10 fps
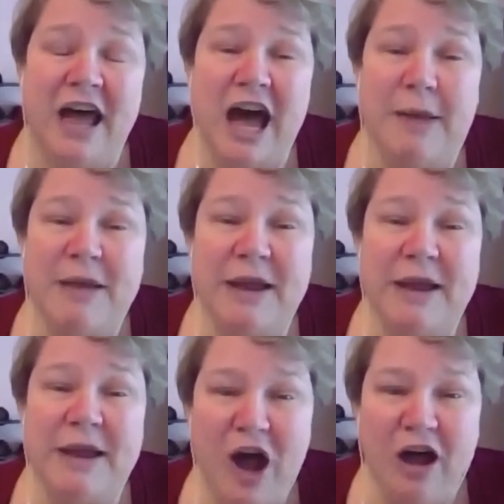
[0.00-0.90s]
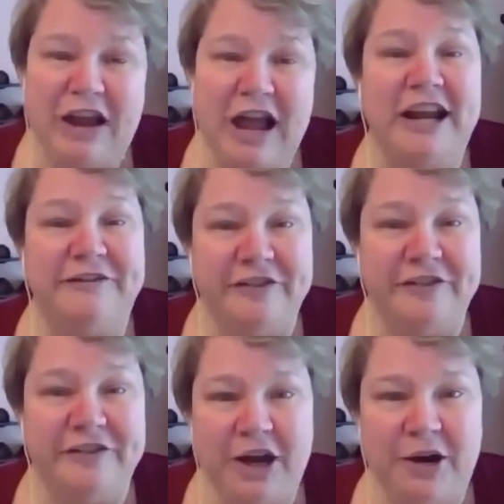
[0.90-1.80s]
And we all kind of feel
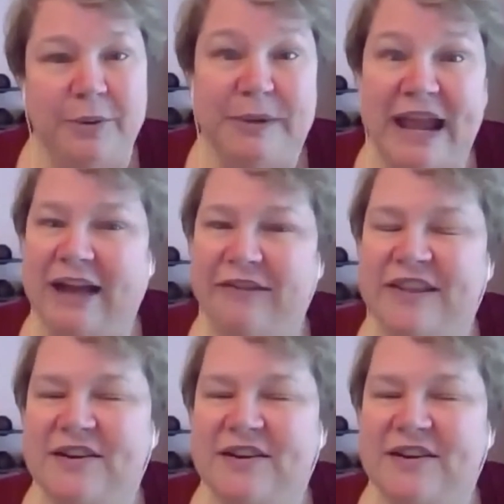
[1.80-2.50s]
better when we have,